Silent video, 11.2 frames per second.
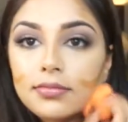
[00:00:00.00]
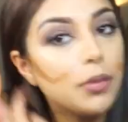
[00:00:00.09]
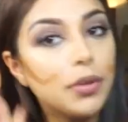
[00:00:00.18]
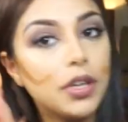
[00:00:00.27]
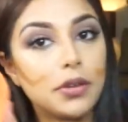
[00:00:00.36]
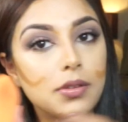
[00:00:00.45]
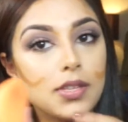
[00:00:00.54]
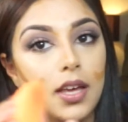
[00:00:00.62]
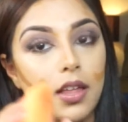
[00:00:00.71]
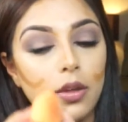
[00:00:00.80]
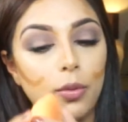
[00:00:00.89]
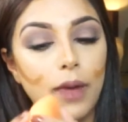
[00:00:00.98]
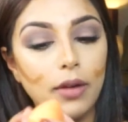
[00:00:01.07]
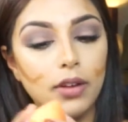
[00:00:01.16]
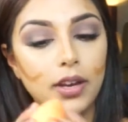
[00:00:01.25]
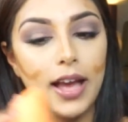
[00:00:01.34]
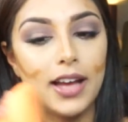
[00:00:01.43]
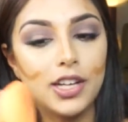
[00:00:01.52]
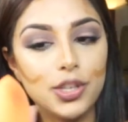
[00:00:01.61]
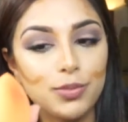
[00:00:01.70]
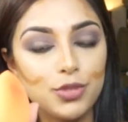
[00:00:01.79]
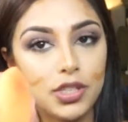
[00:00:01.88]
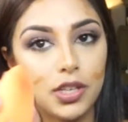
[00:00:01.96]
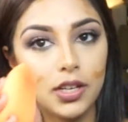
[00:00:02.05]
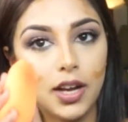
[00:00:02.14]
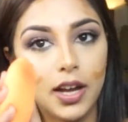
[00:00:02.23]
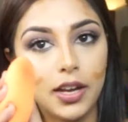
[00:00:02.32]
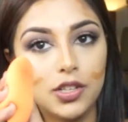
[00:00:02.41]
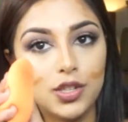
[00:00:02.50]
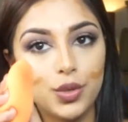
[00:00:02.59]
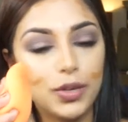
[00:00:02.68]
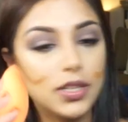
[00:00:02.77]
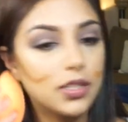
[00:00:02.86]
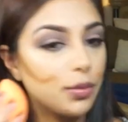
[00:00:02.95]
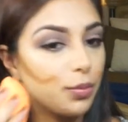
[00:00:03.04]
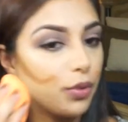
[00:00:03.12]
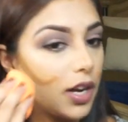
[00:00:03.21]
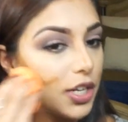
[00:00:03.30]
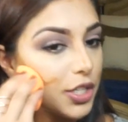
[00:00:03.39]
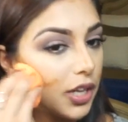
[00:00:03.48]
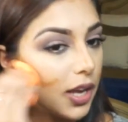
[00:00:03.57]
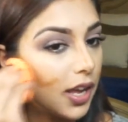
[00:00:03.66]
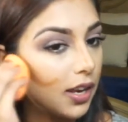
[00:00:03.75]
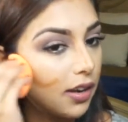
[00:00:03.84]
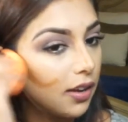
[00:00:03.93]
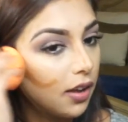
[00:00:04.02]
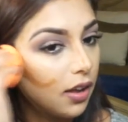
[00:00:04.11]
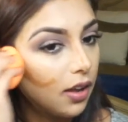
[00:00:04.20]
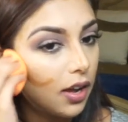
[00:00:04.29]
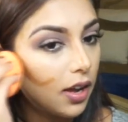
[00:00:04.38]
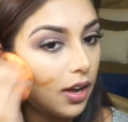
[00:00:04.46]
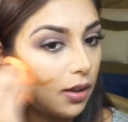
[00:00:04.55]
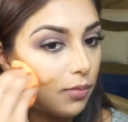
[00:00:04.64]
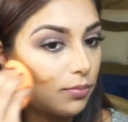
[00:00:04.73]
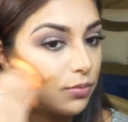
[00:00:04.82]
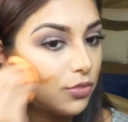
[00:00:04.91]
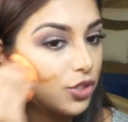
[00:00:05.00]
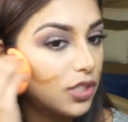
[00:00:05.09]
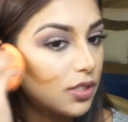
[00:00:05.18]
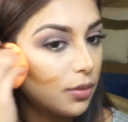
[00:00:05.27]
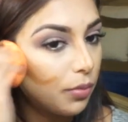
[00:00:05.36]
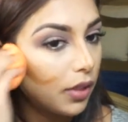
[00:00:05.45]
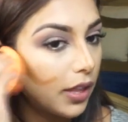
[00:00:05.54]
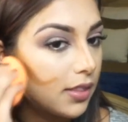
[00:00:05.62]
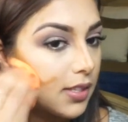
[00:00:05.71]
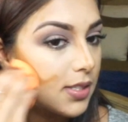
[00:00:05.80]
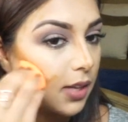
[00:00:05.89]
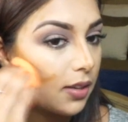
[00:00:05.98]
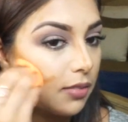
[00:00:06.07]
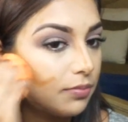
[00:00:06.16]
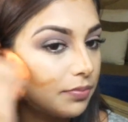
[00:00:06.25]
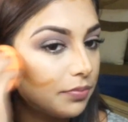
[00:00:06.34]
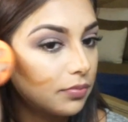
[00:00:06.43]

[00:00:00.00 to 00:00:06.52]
Using the rounded edge, I'm just going to kind of squeeze the brush and just blend this in.